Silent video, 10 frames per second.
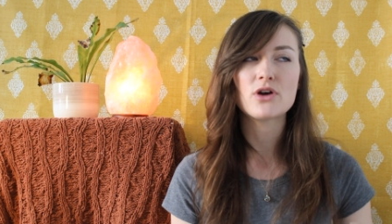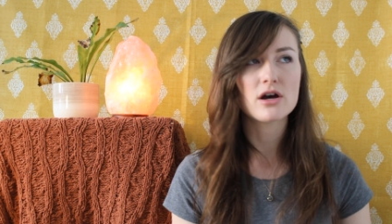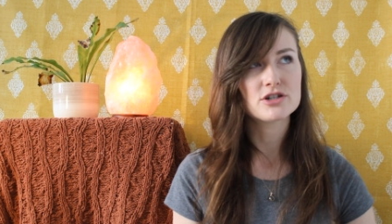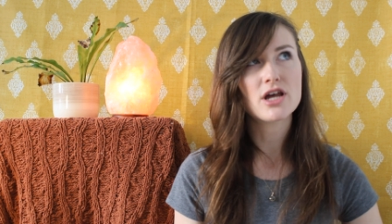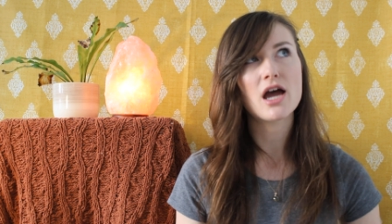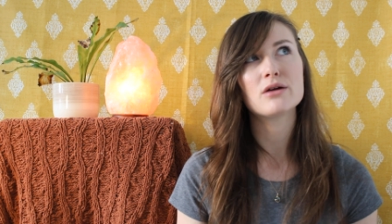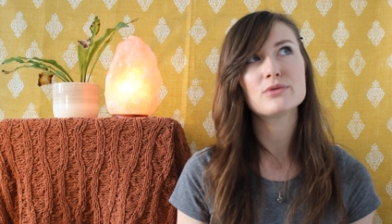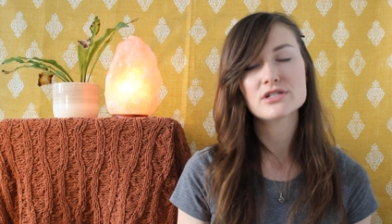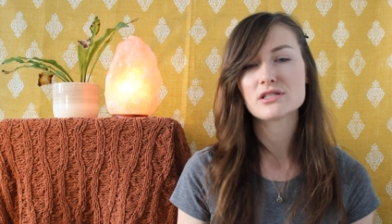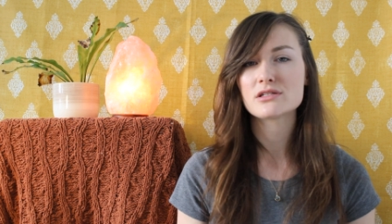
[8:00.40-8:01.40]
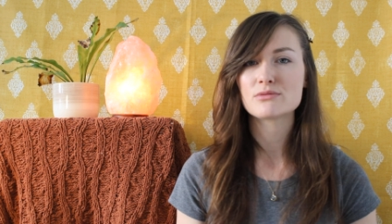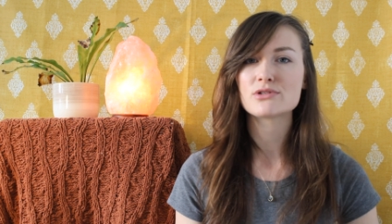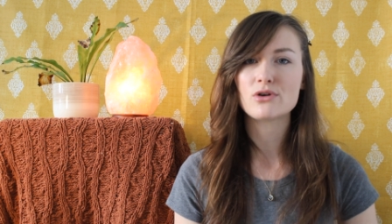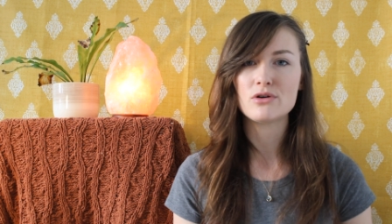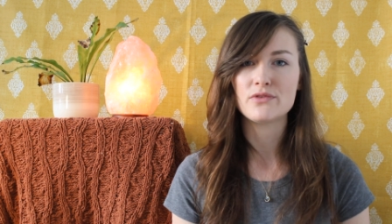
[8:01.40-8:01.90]
gosh, I wish this
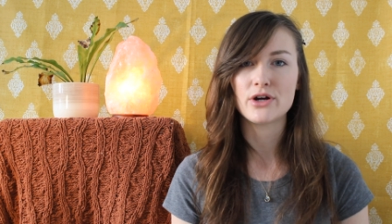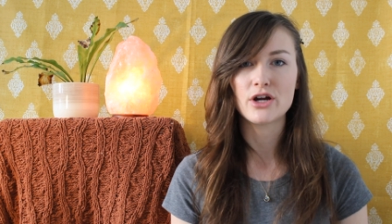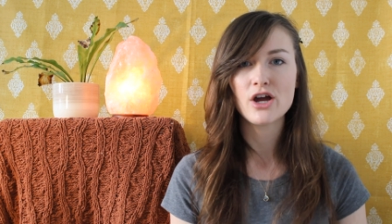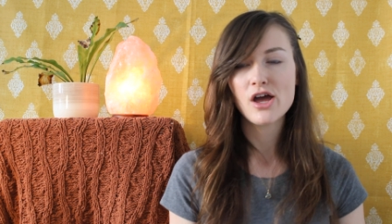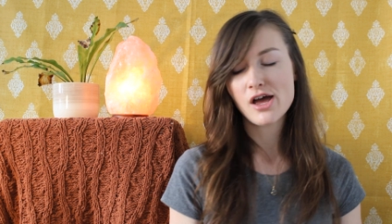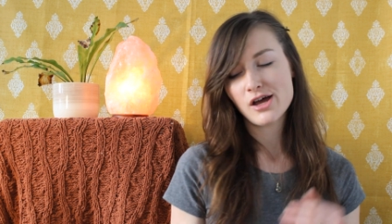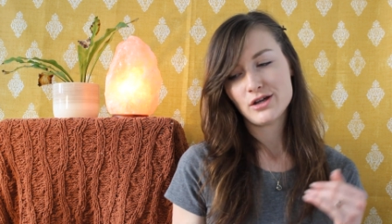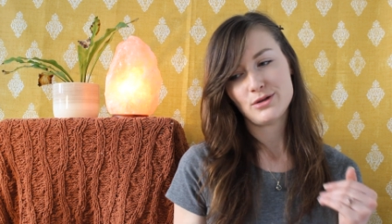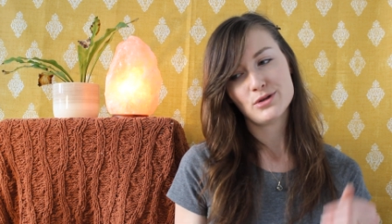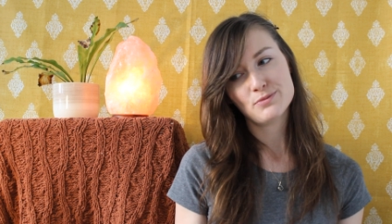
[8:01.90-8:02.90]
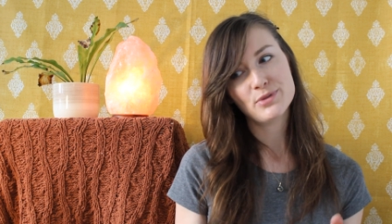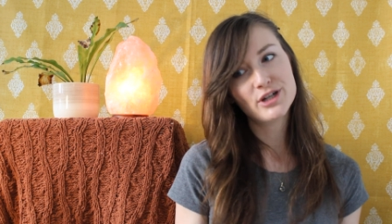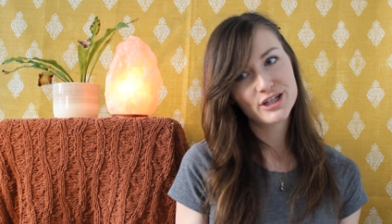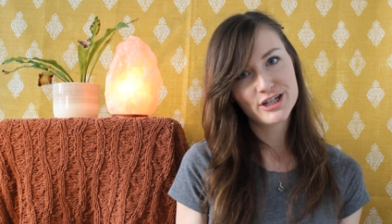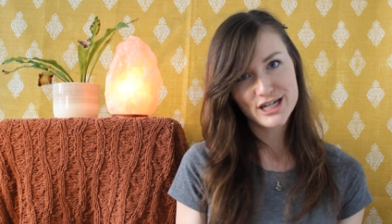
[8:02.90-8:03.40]
was over, you're
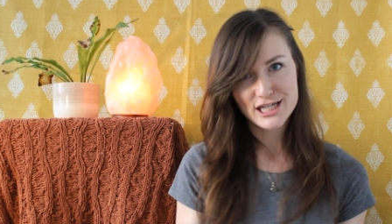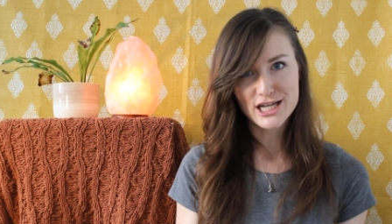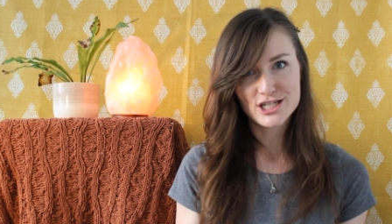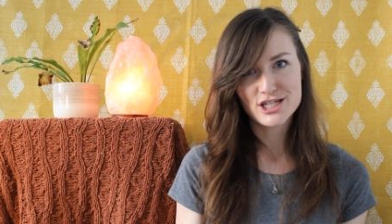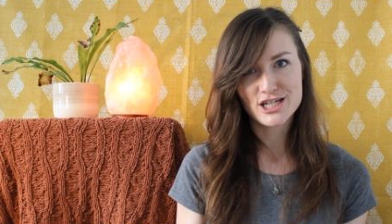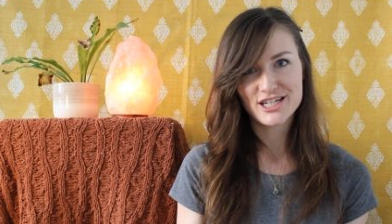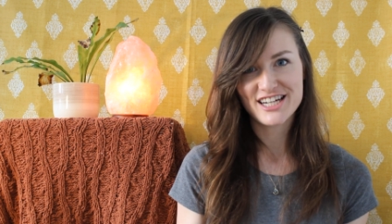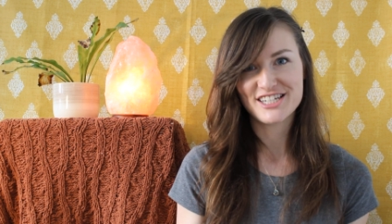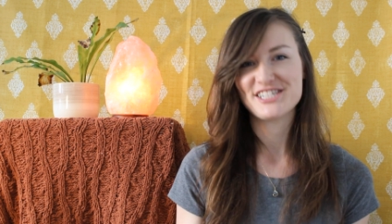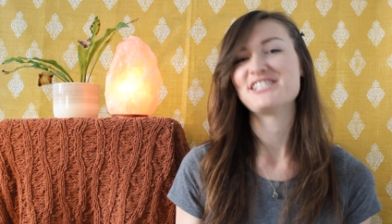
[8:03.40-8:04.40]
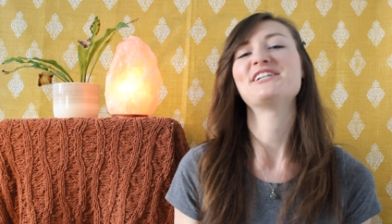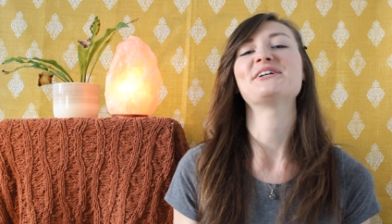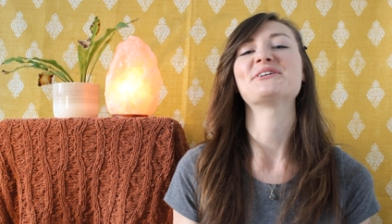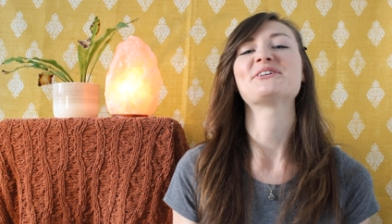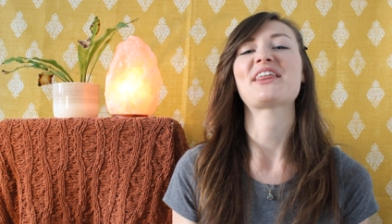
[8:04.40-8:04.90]
putting your attention
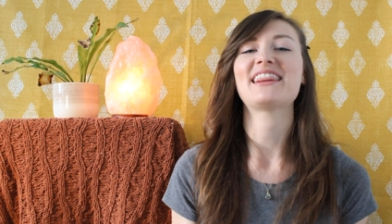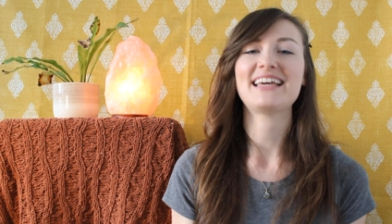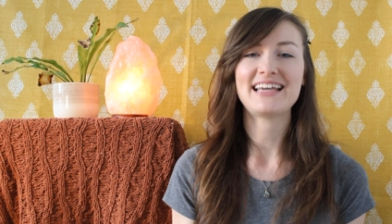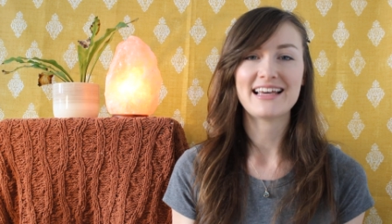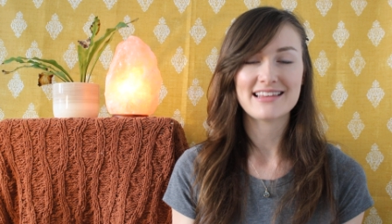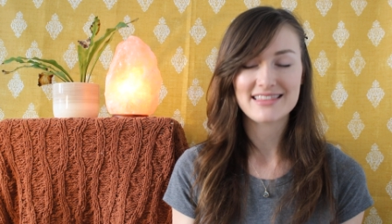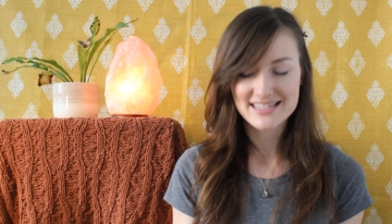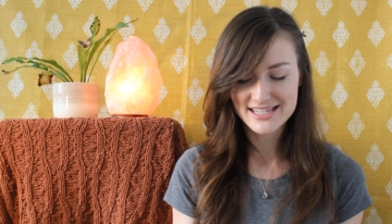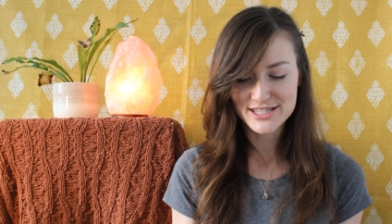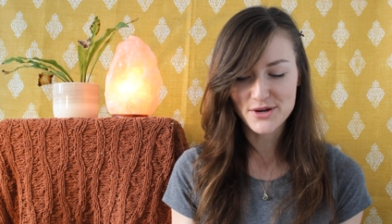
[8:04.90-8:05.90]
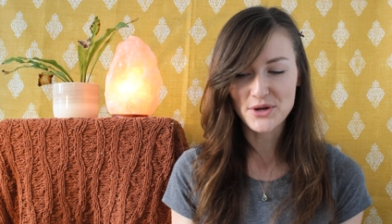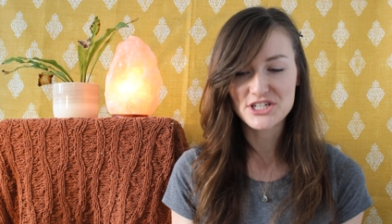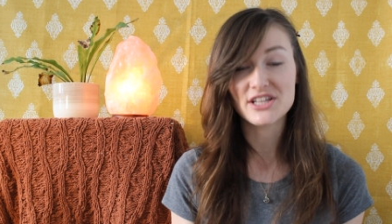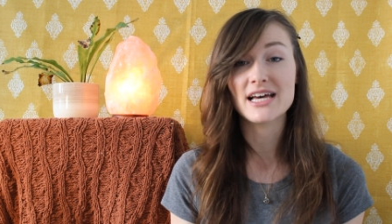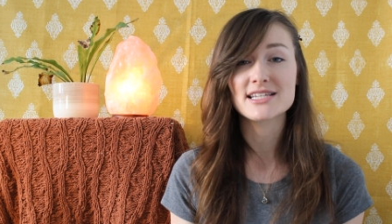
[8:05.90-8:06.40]
into thinking that this is going
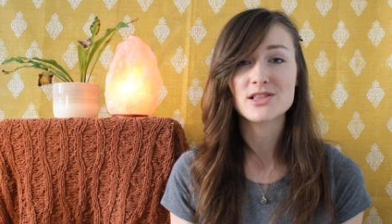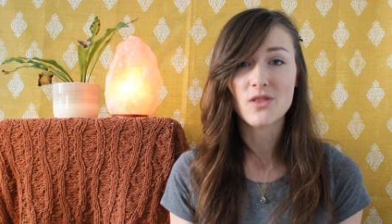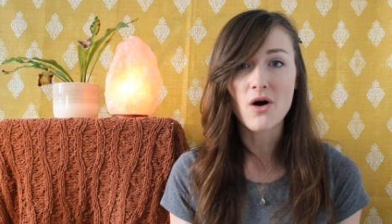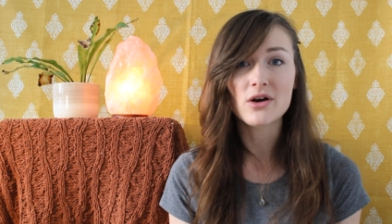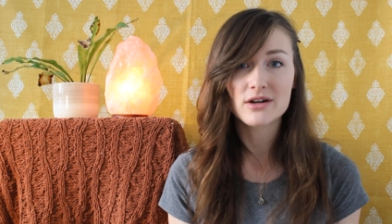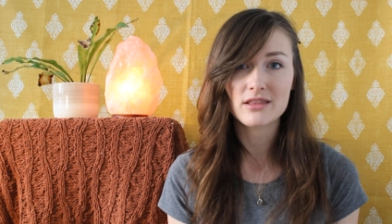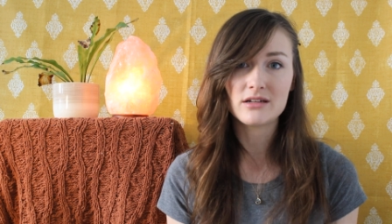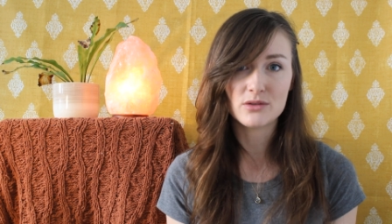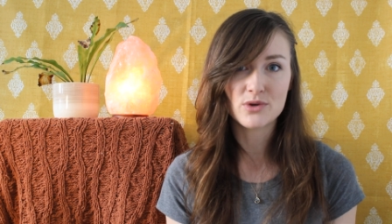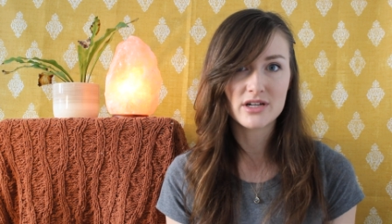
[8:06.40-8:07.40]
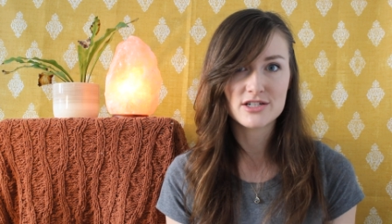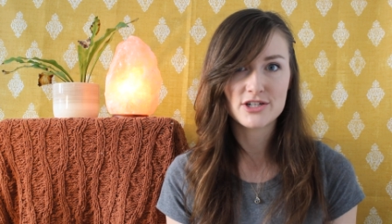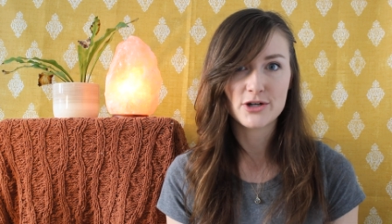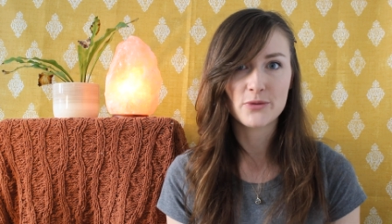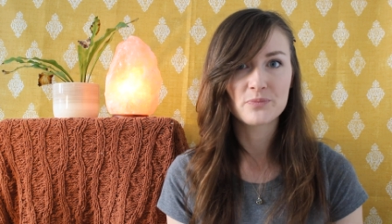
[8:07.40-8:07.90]
to last longer than you want it
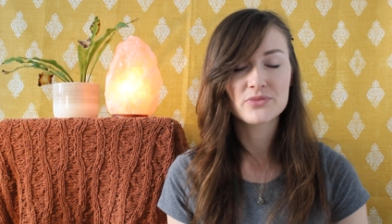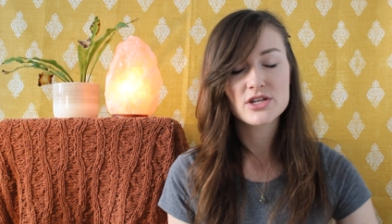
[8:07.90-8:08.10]
to.